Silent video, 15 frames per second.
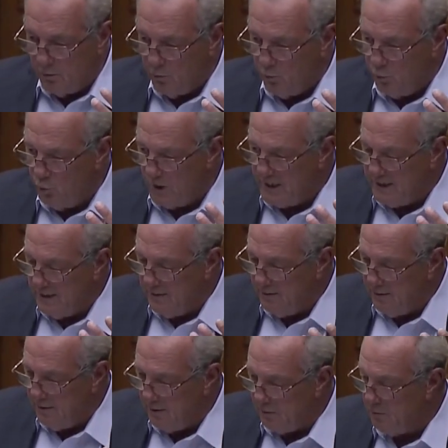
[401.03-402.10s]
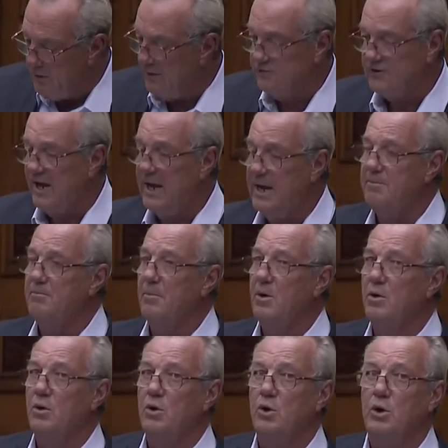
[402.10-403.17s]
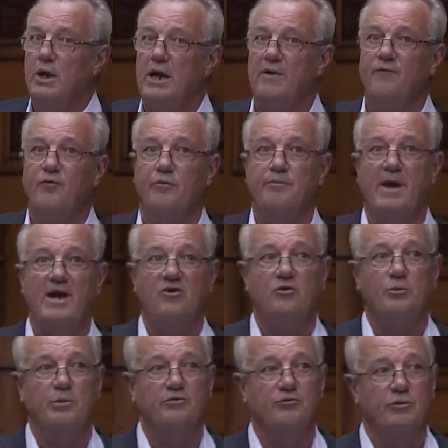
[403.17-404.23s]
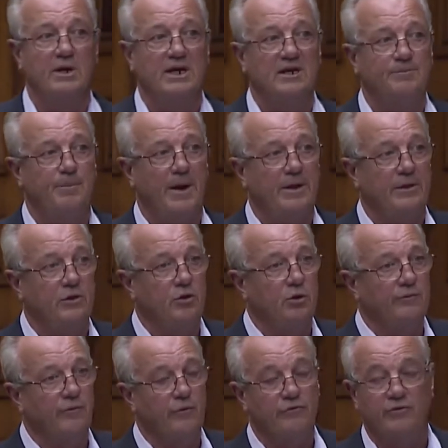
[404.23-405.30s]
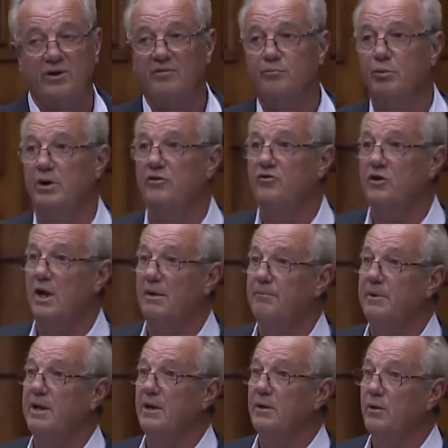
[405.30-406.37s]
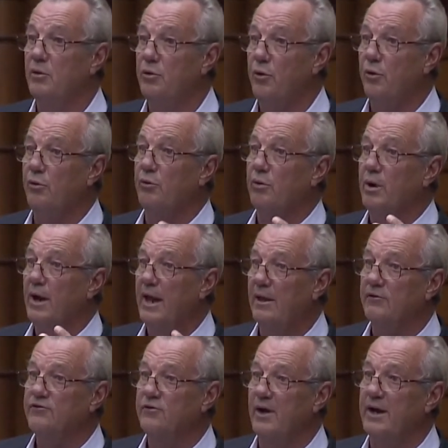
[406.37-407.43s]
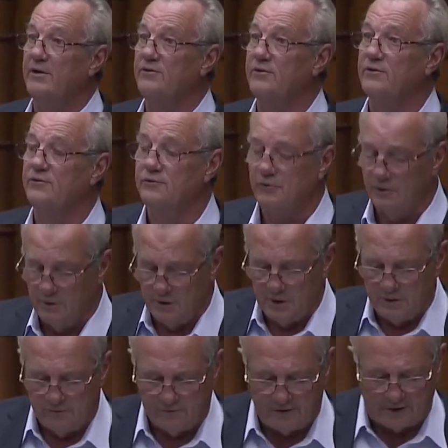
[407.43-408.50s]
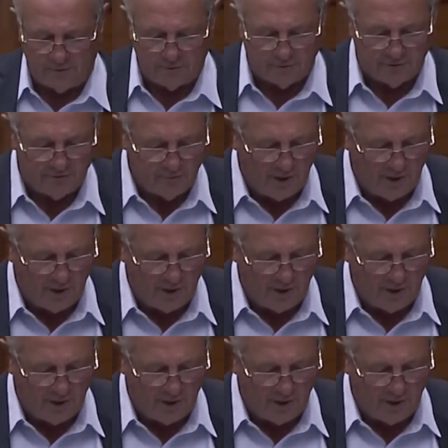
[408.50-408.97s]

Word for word: we, the same information was released by the University of British Columbia, their health sciences center as